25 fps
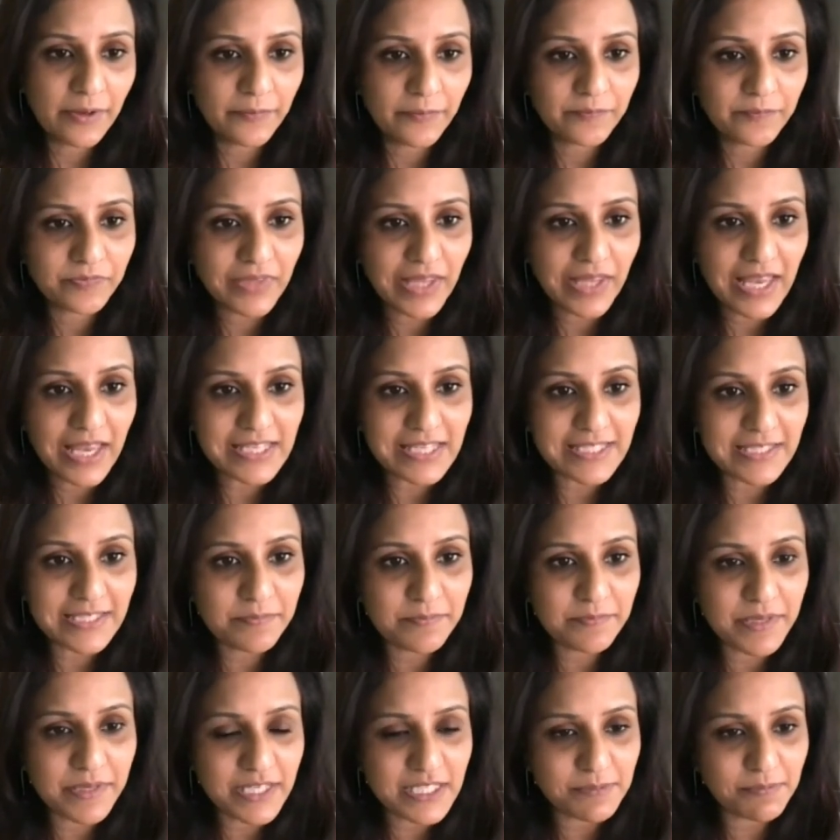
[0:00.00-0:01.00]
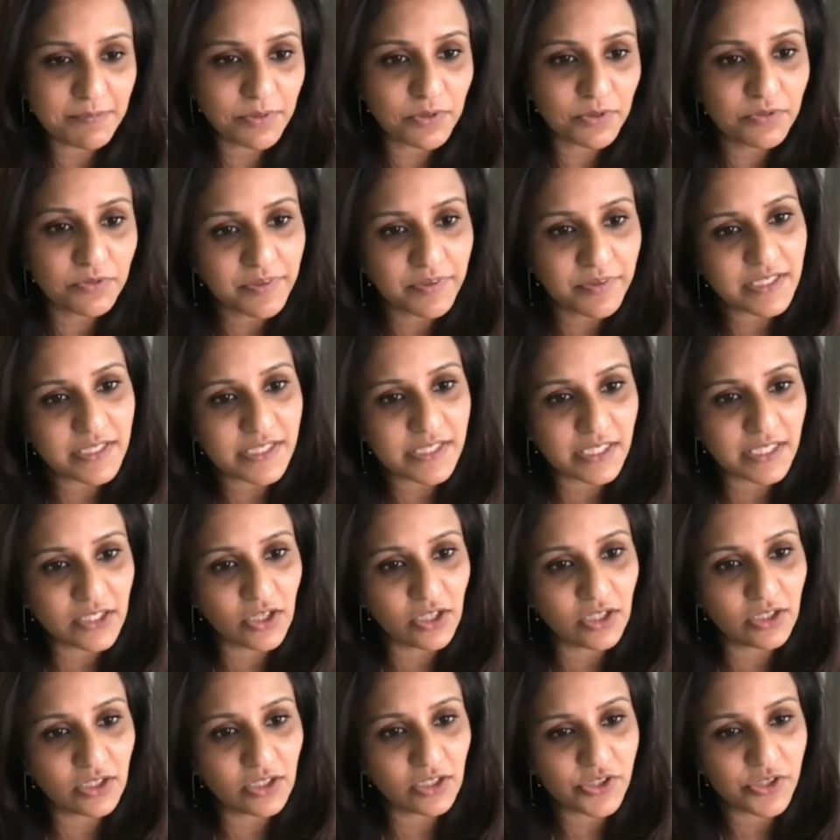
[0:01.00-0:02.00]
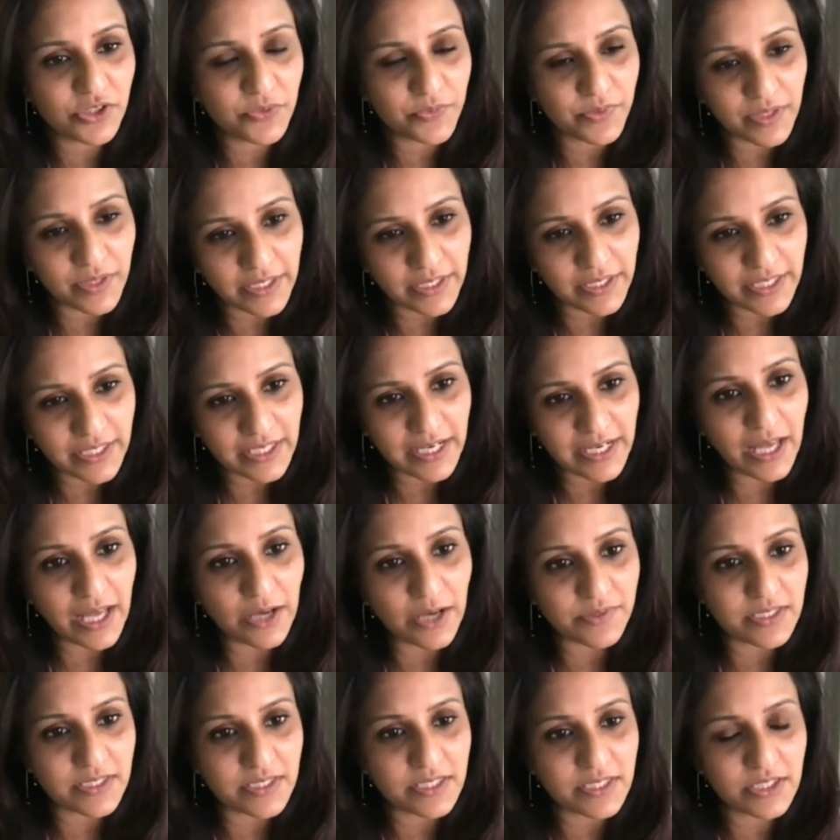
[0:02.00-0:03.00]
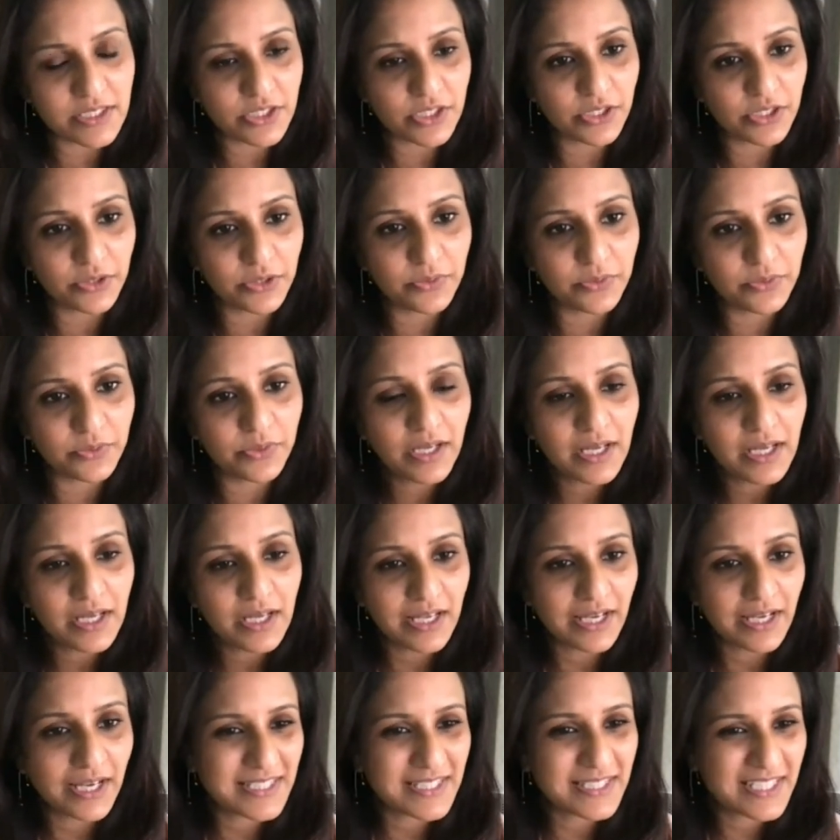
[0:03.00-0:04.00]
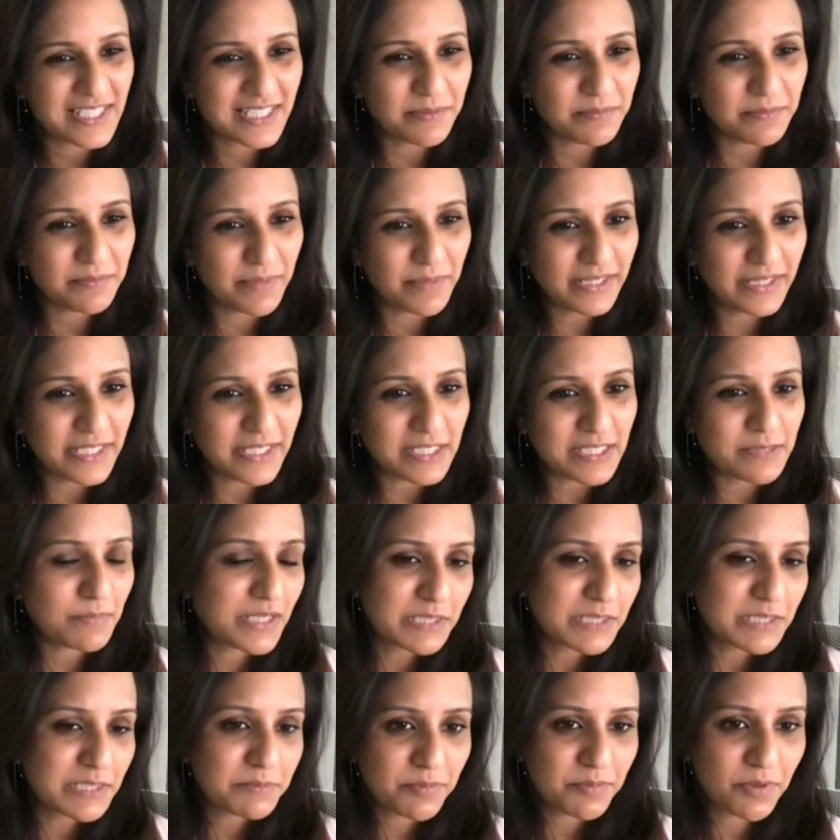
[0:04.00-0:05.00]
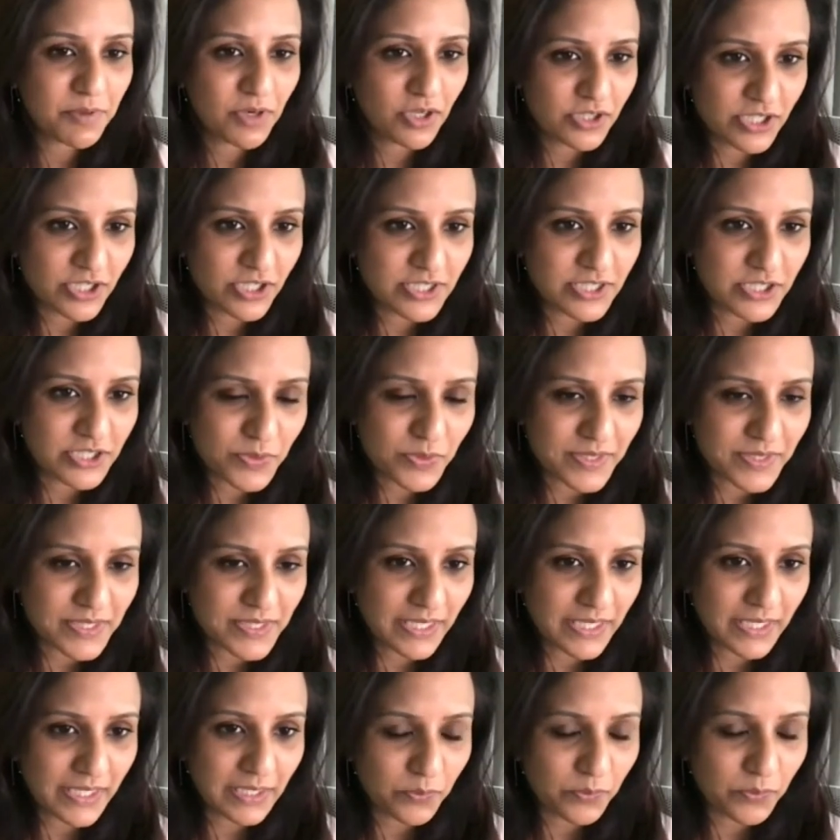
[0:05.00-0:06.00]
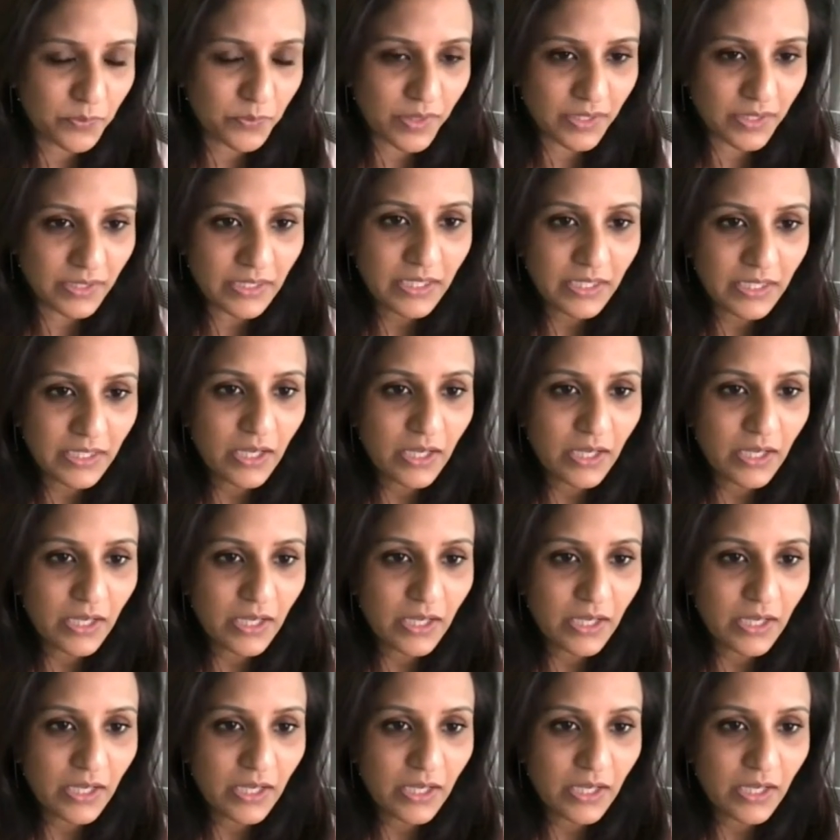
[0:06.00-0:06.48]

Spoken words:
S&P's Bluefield technology really allowed us to, like I said, combine these multiple projects into a single one.